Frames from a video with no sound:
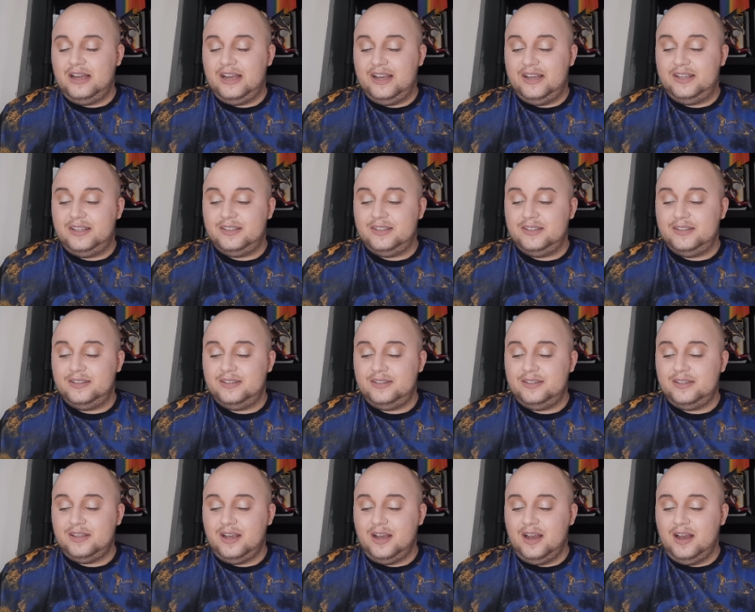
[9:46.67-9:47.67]
And
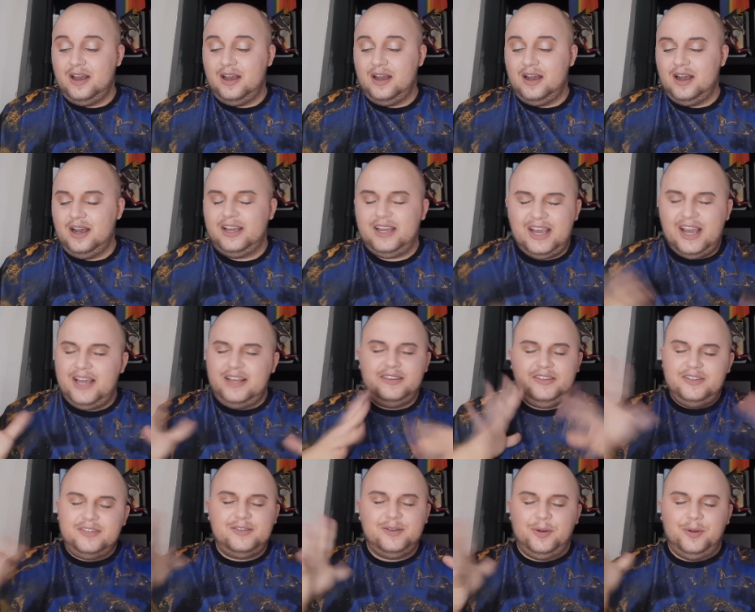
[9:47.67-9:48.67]
I hate
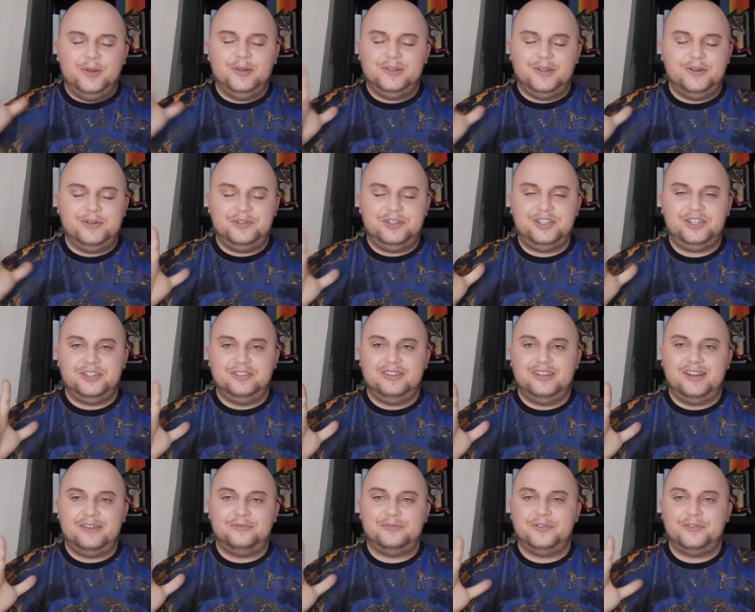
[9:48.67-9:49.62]
this whole notion that,